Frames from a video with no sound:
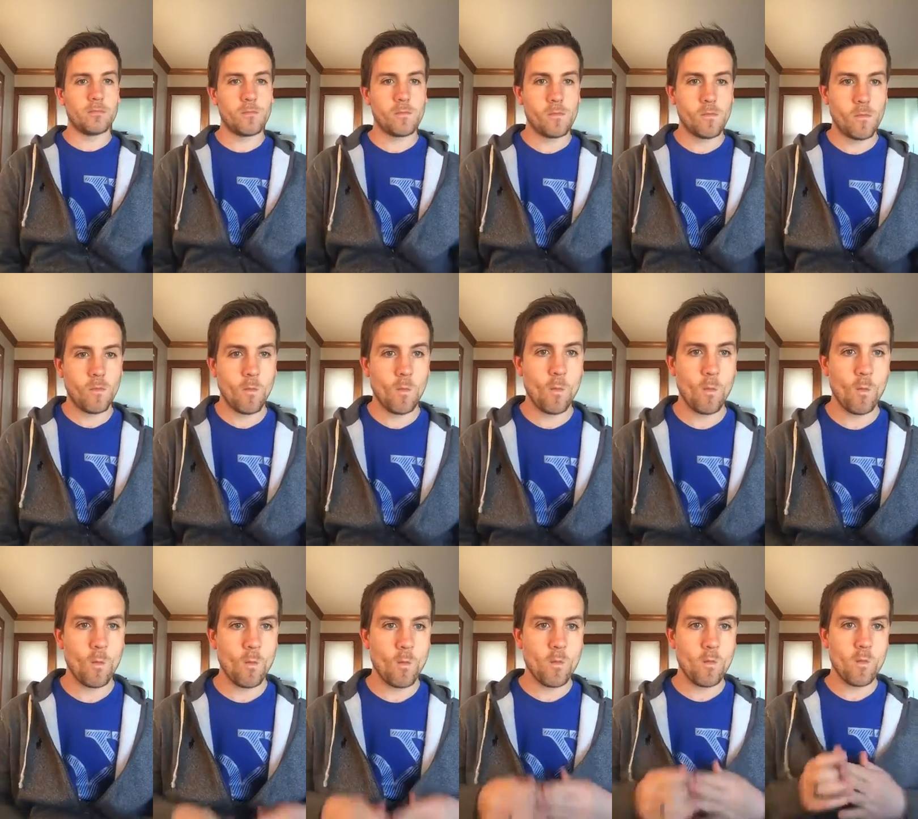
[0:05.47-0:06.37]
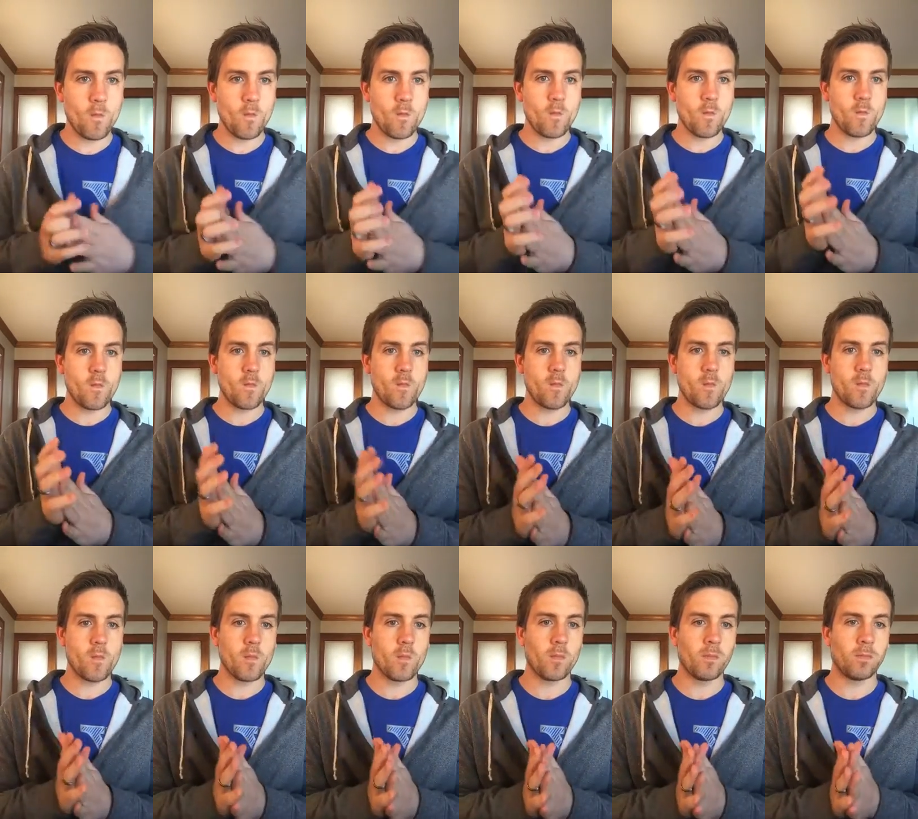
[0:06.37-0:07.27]

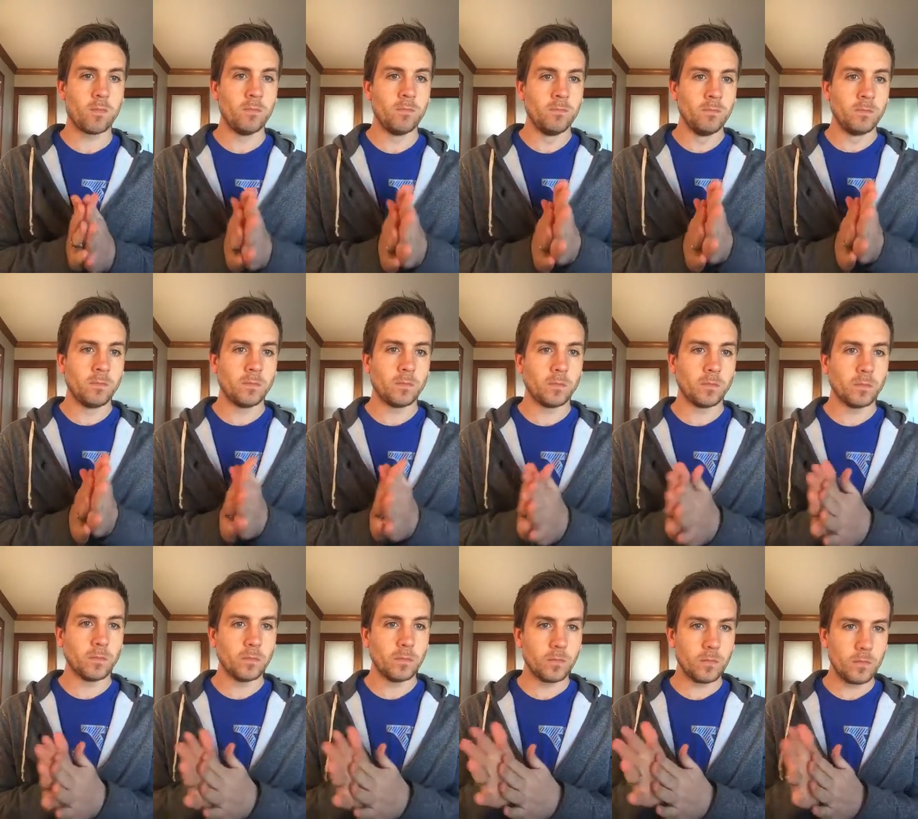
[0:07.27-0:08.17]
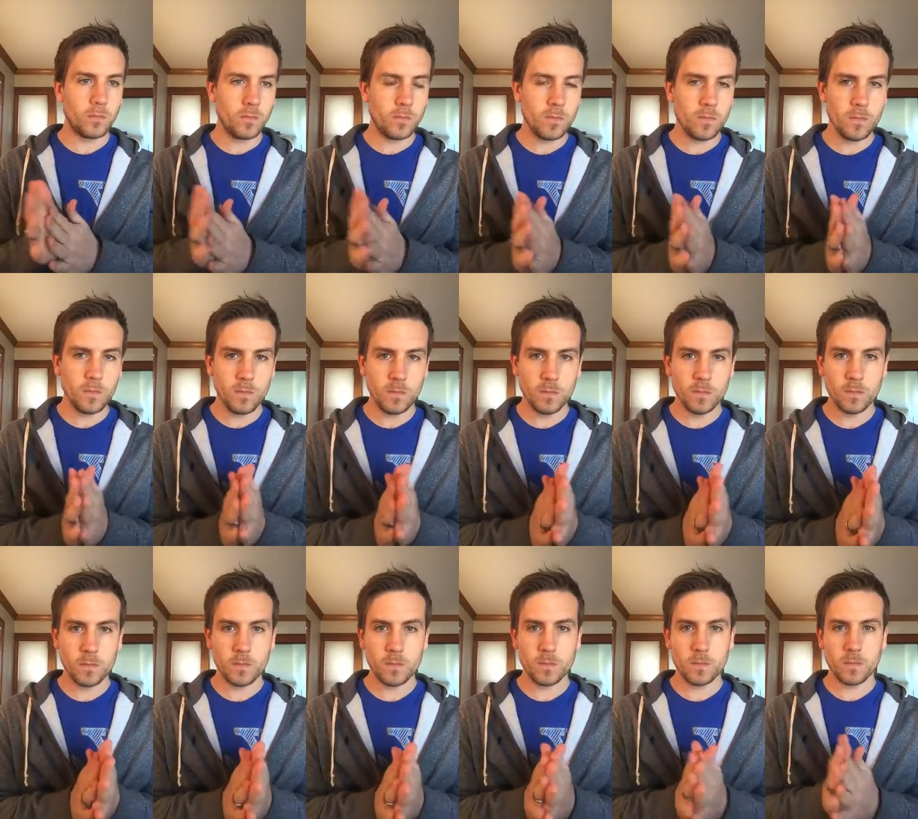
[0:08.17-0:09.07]

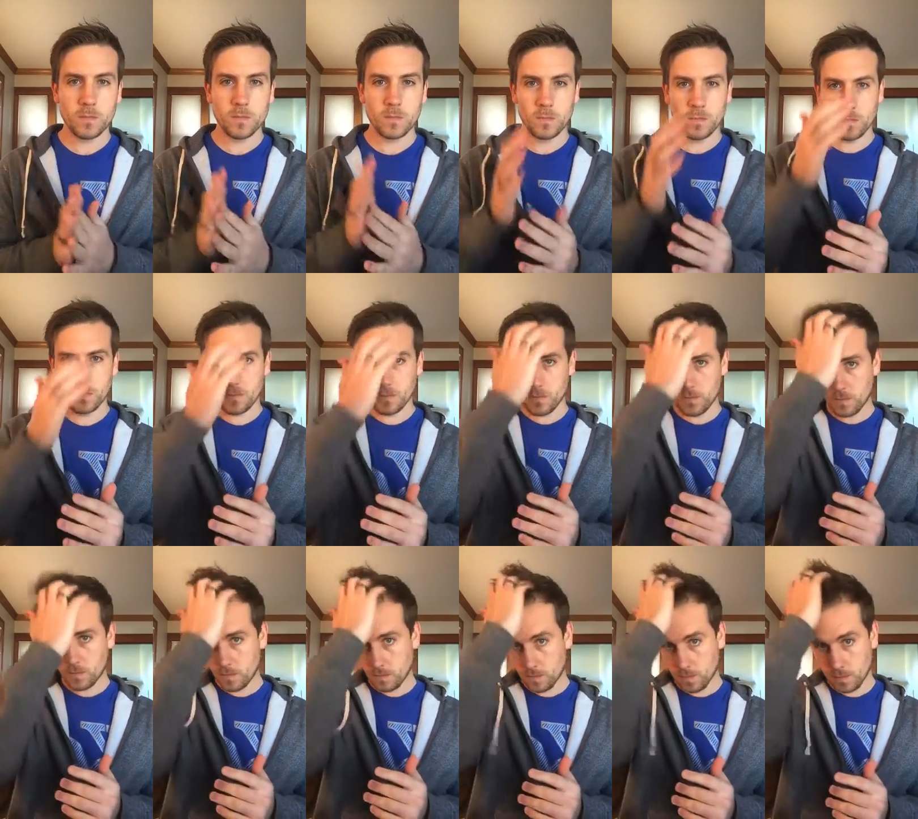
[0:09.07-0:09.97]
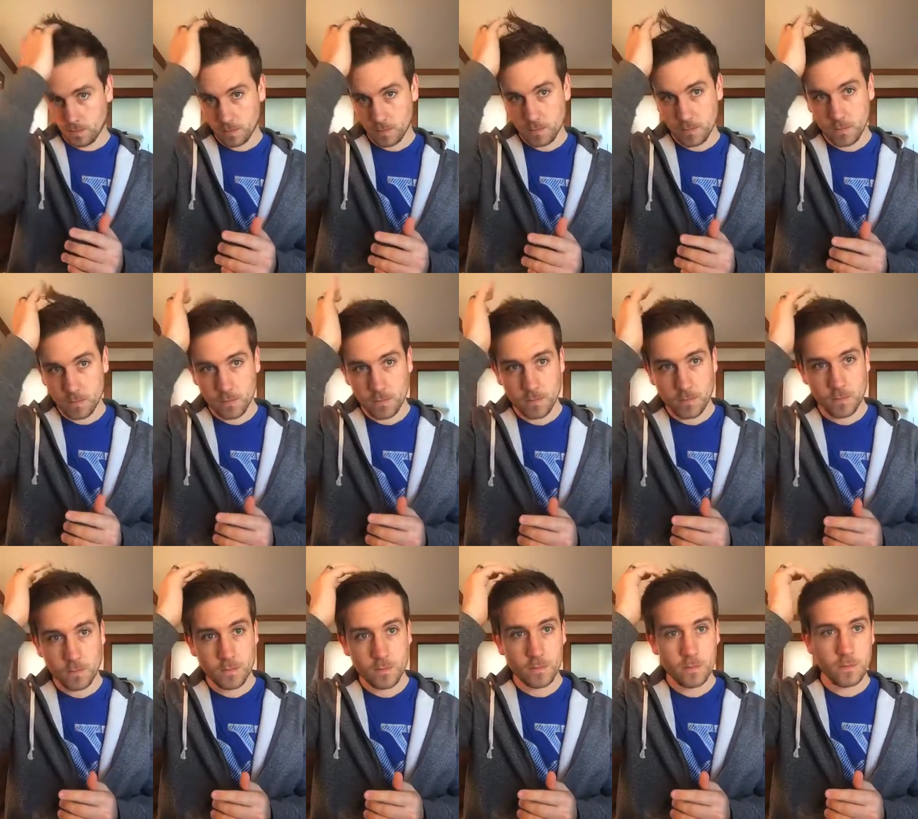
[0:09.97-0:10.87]
Nothing is said.